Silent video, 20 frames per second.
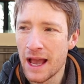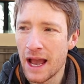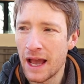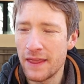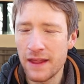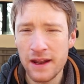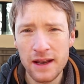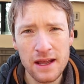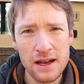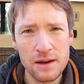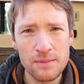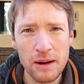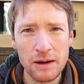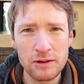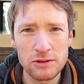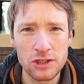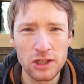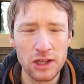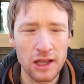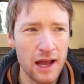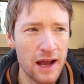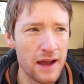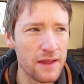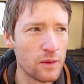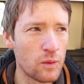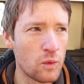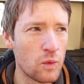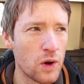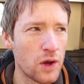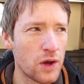And then in about July,
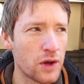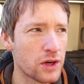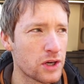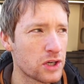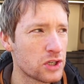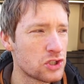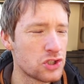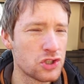the work